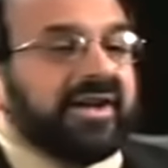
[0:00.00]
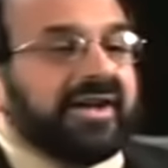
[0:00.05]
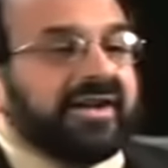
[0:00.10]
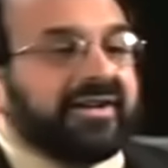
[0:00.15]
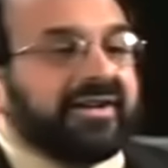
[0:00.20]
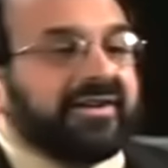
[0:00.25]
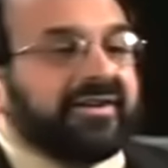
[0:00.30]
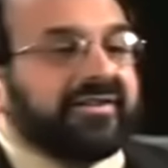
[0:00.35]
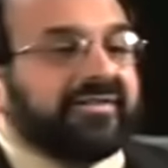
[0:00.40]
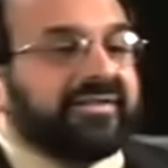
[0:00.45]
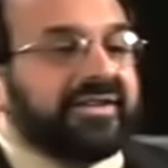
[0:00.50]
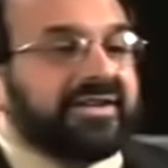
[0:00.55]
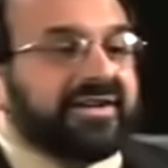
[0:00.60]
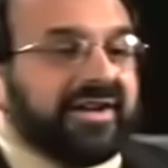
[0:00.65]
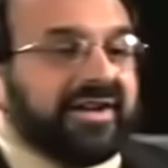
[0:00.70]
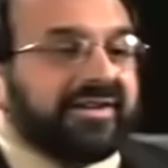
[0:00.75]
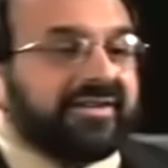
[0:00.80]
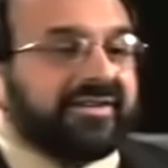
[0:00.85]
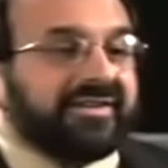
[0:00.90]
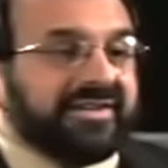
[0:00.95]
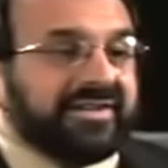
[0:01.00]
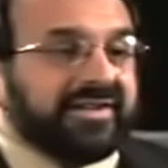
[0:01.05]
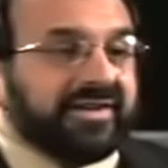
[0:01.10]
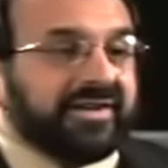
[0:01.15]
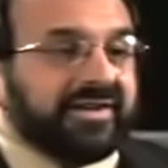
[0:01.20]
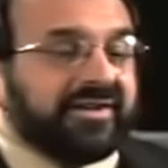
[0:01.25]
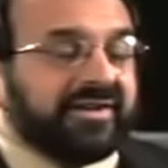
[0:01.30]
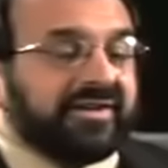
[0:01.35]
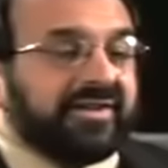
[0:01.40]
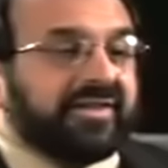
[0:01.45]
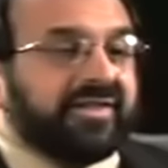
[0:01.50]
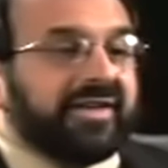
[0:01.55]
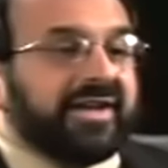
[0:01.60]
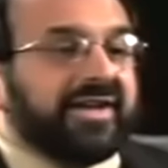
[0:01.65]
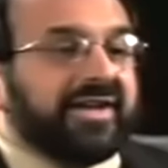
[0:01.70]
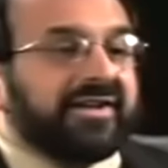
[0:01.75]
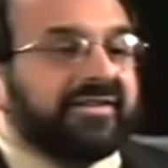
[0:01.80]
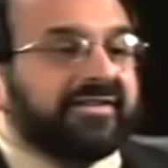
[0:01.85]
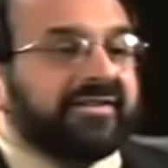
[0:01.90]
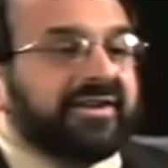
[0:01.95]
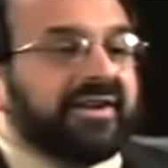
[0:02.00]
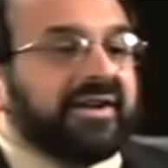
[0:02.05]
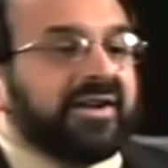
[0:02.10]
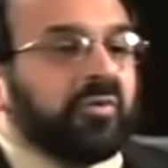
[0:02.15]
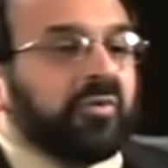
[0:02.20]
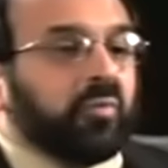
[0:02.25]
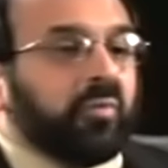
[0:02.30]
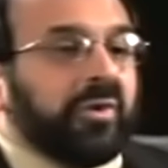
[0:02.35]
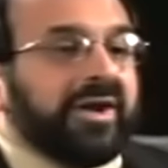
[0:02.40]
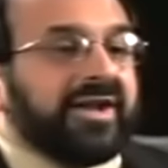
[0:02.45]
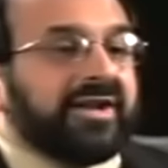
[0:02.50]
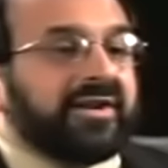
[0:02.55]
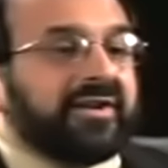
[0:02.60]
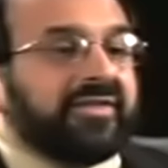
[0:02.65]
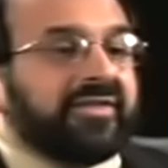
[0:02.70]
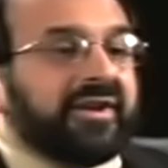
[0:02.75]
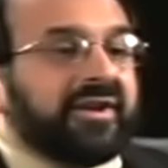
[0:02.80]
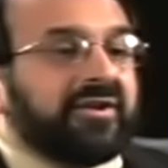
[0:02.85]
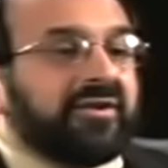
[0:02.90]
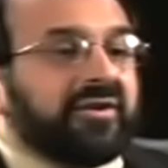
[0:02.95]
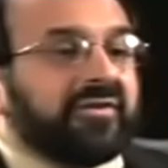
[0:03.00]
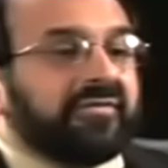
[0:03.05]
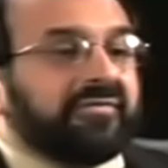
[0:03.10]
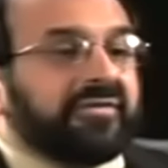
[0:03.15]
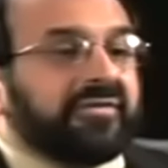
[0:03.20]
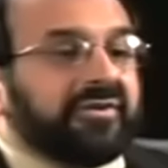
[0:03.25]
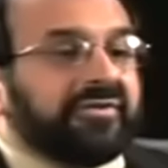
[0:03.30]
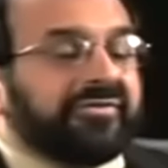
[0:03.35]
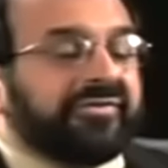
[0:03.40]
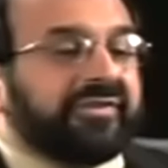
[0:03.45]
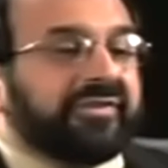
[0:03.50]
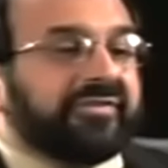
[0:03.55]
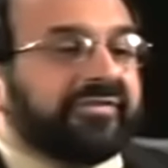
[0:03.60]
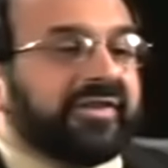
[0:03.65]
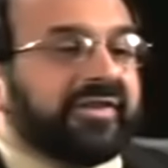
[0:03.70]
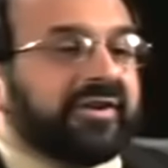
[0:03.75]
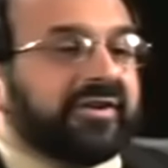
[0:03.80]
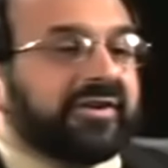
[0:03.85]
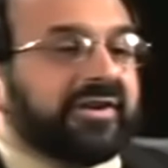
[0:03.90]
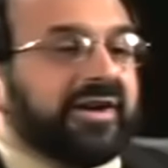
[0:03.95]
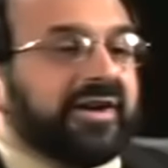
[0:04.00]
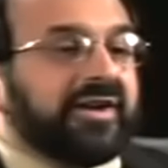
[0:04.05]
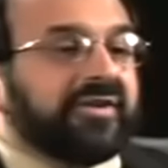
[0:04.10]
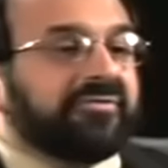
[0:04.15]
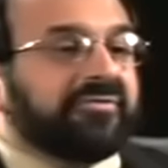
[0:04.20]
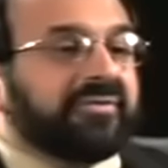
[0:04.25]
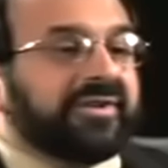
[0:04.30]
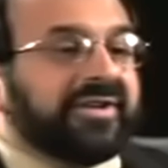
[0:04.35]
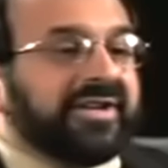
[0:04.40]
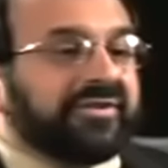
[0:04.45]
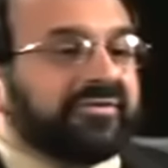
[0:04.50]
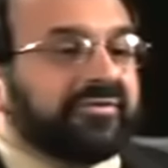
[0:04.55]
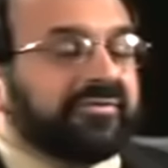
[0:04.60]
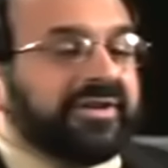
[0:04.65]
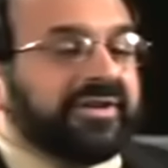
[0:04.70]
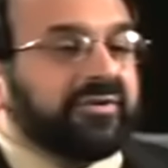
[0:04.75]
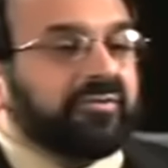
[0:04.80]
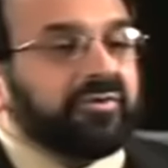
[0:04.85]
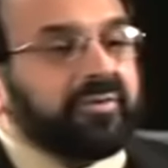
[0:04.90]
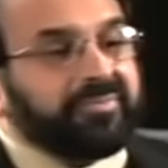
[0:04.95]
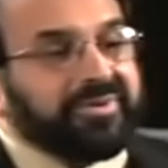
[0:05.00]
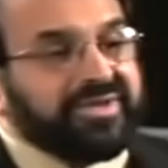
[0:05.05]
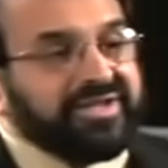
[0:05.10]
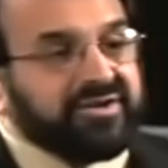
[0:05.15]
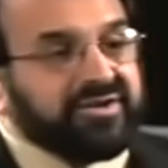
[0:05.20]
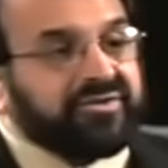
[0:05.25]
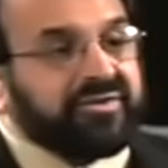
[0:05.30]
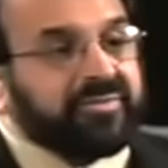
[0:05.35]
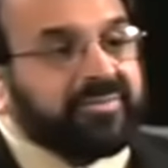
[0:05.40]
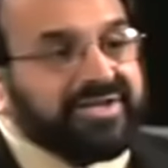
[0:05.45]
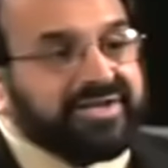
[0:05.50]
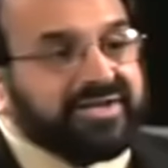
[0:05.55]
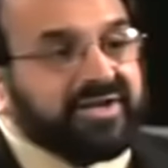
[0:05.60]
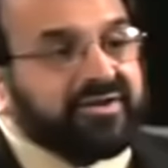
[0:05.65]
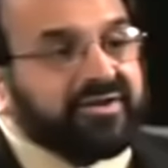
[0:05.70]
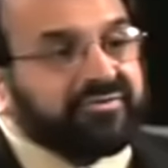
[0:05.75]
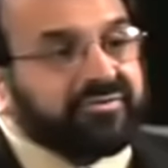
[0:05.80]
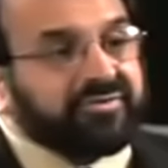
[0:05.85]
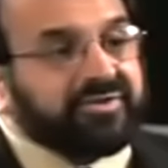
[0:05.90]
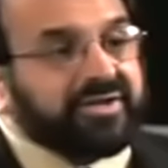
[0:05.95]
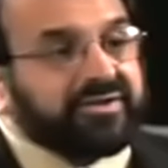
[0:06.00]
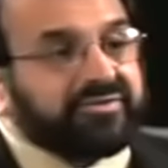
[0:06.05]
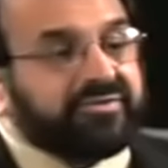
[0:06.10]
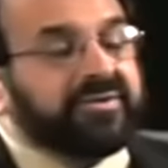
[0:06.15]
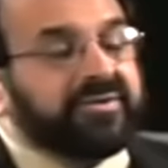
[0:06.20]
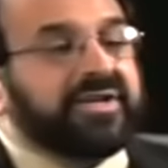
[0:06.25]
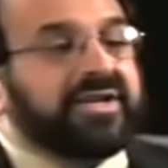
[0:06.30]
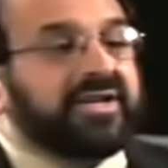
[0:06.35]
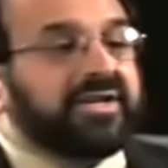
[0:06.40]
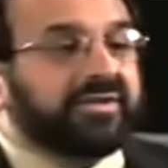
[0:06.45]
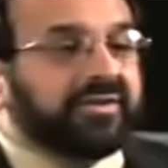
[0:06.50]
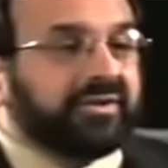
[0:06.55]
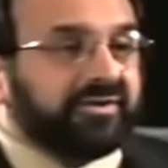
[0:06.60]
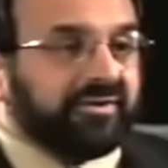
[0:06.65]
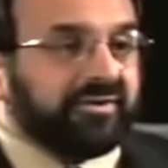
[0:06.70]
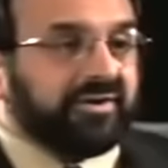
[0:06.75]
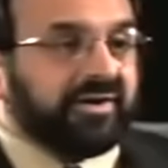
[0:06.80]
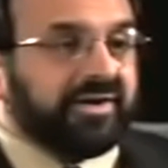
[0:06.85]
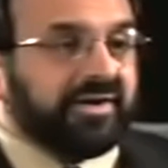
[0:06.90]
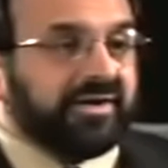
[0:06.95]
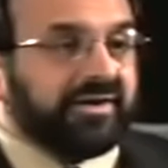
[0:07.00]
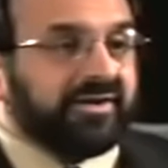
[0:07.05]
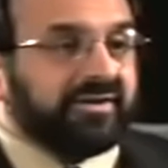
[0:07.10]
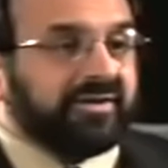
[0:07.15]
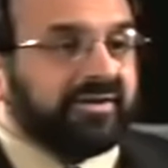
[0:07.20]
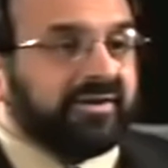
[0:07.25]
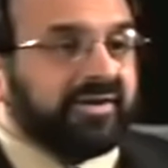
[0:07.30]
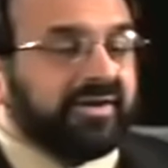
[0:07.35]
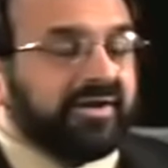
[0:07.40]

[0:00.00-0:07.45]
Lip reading: And it is the idea that when there are verses that are contradictory or appear to be contradictory in the Quran,